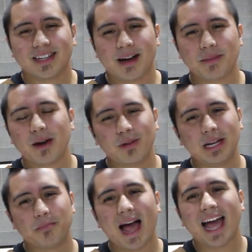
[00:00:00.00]
I'm not
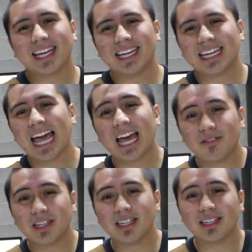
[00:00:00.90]
really packing
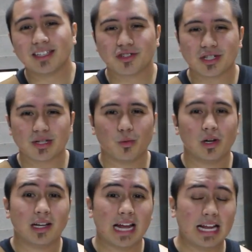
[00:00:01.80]
heavy. It's just a
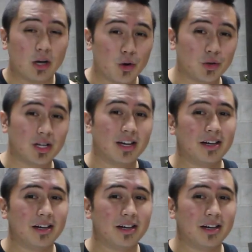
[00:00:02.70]
really light load.